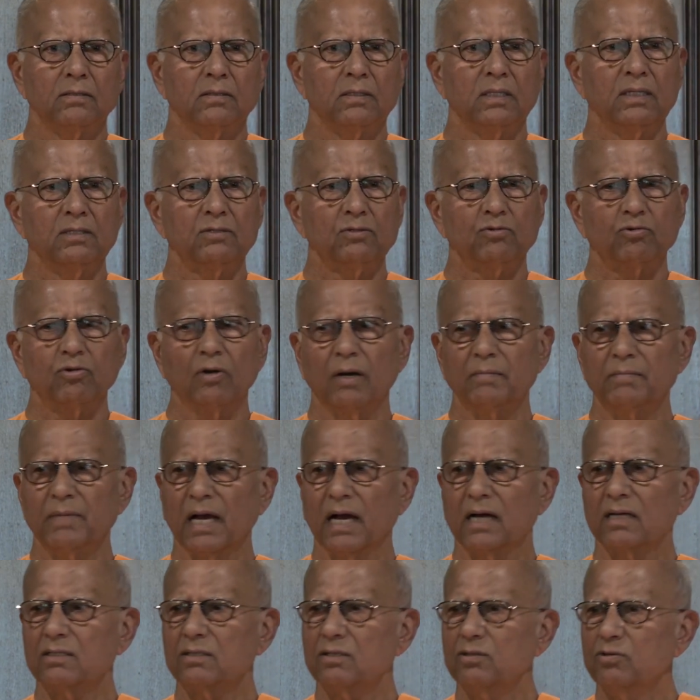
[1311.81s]
Then Swami
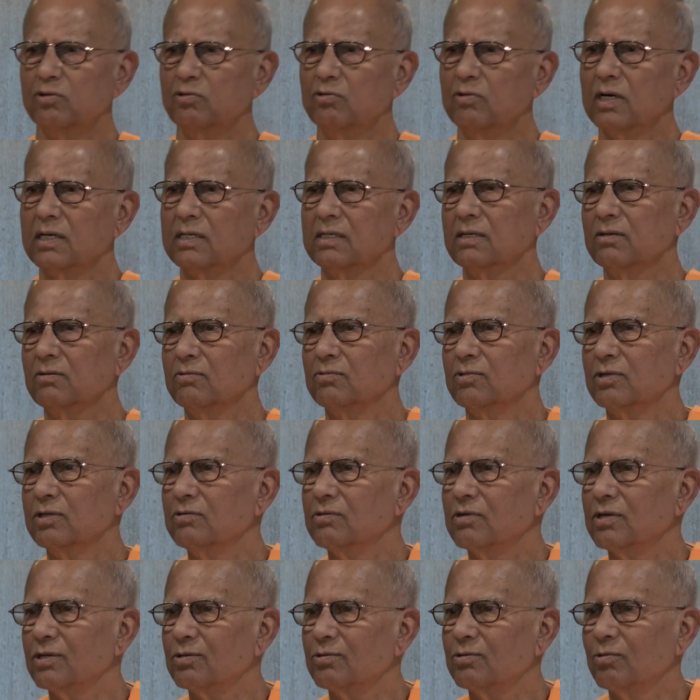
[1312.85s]
asked, Who are you? We
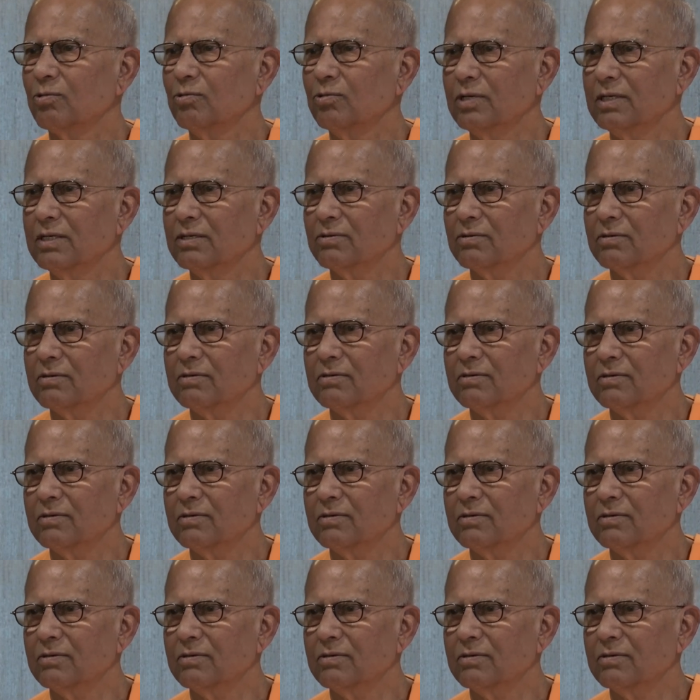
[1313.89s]
do not know you.